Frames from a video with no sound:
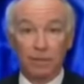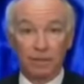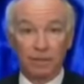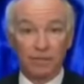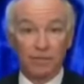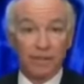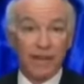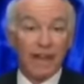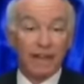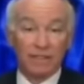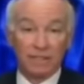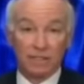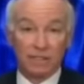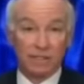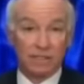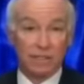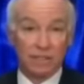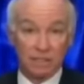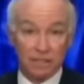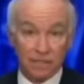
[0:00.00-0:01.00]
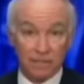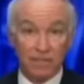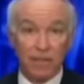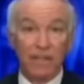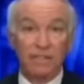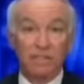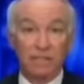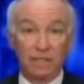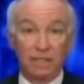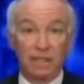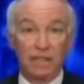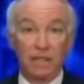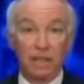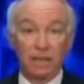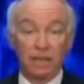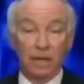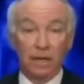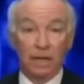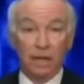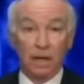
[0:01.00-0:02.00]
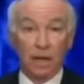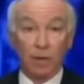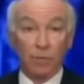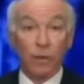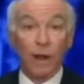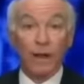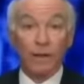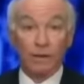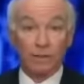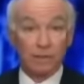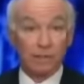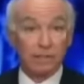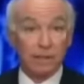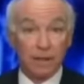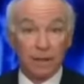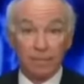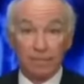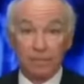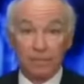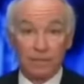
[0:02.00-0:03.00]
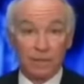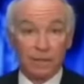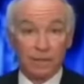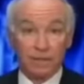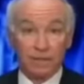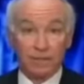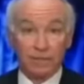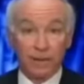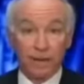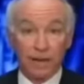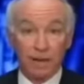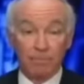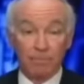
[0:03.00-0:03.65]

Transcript: but the fact is he's investing record sums of